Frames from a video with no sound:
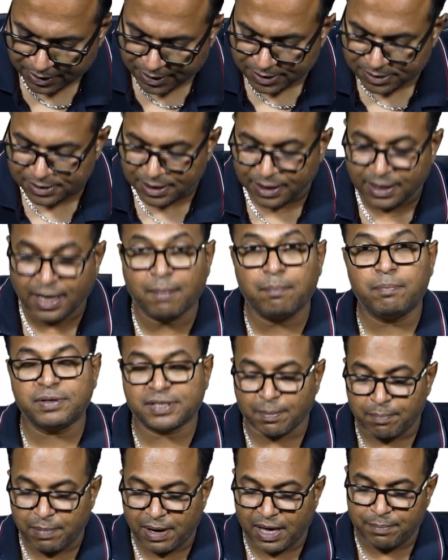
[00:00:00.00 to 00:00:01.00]
This is a
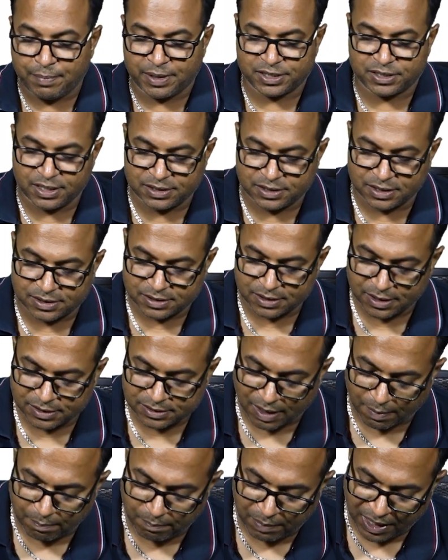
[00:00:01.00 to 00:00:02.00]
sublay mesh. This is
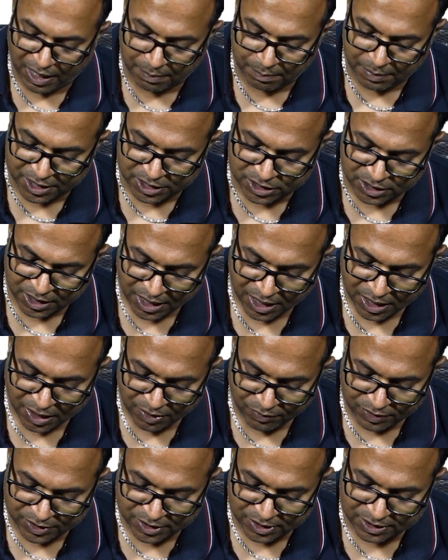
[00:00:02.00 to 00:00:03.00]
sublay mesh
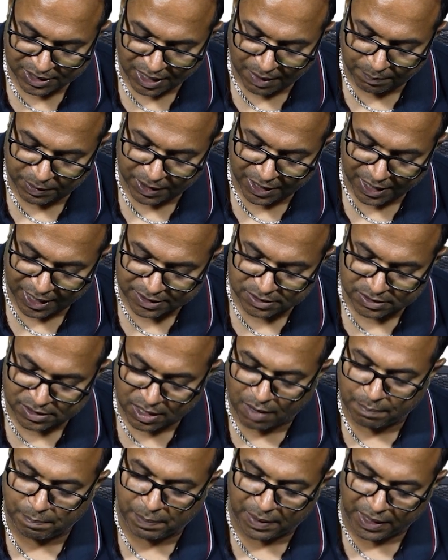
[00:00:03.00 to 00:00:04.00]
which is kept
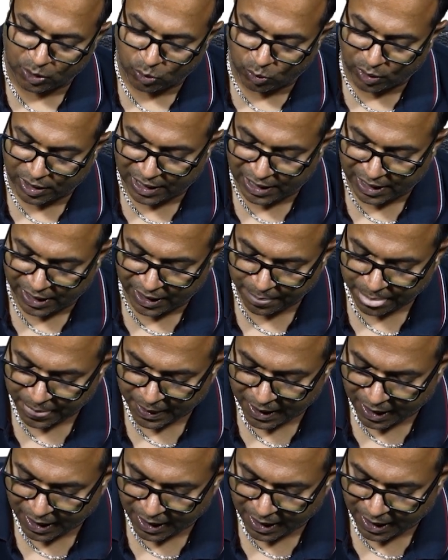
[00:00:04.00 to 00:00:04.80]
extraperitoneally,